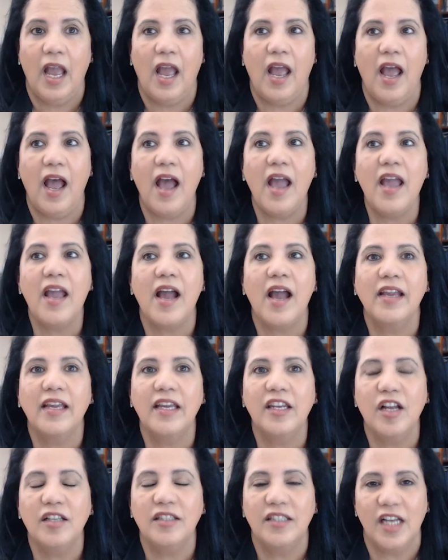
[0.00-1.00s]
I, I,
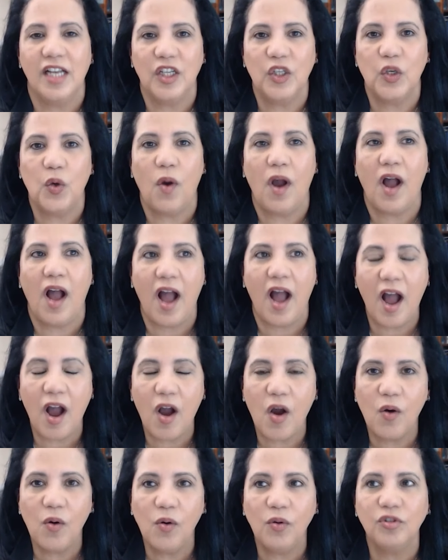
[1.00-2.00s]
cannot tell you
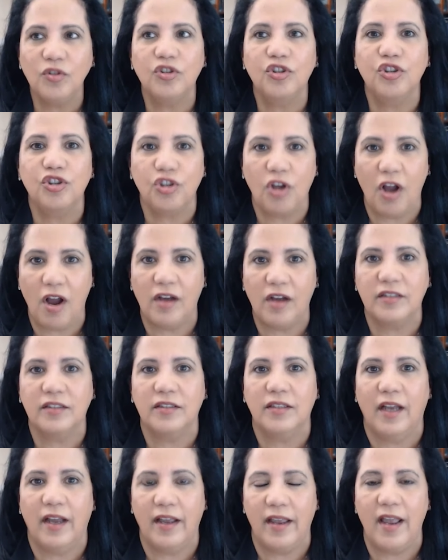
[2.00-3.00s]
how
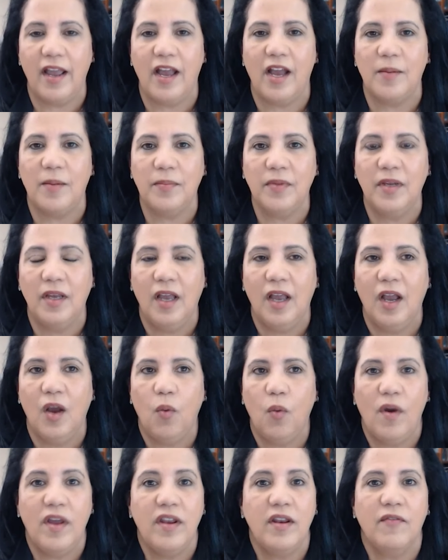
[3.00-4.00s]
shocked I am
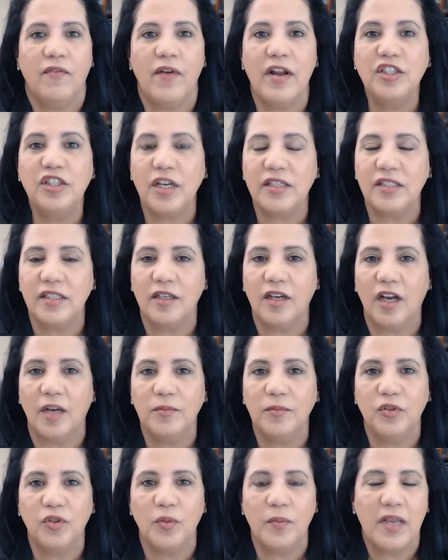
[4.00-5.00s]
when a franchisee
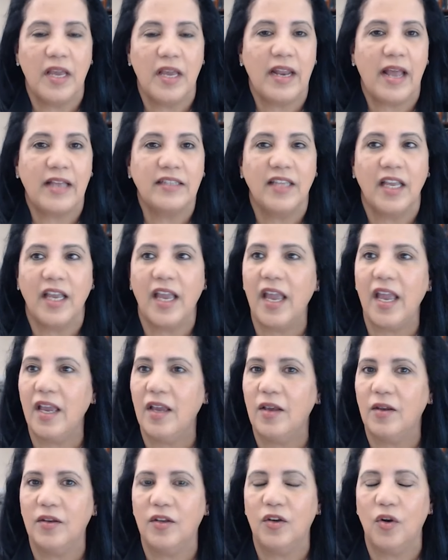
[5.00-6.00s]
comes to me and I say,
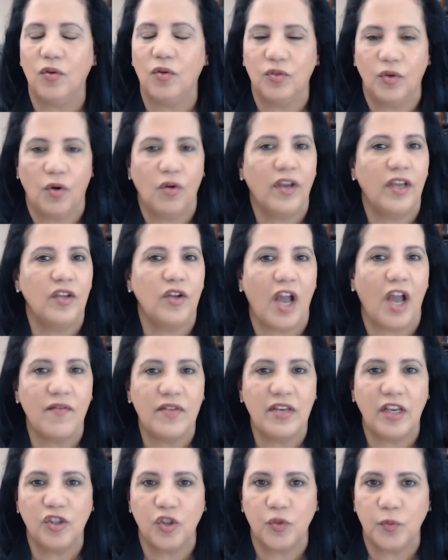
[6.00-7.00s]
hey, you know, okay, you're
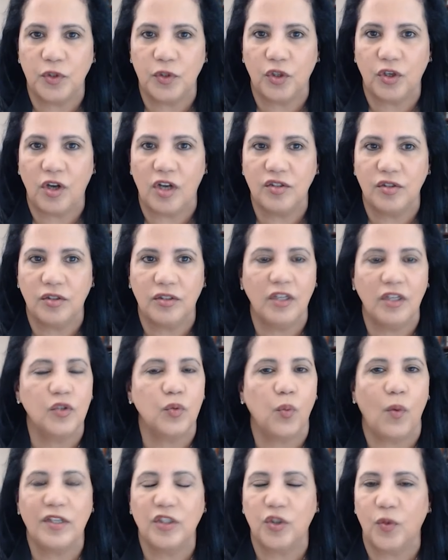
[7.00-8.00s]
having issues with your cost of goods.
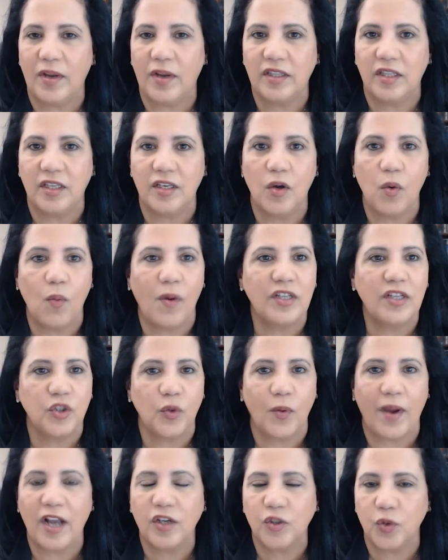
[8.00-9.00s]
What's your ideal? What's
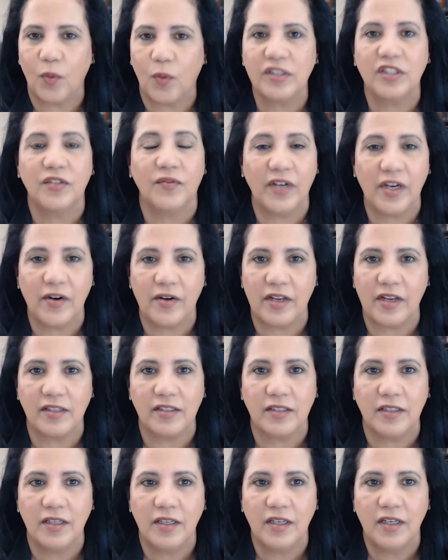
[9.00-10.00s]
your actual? What's the variance?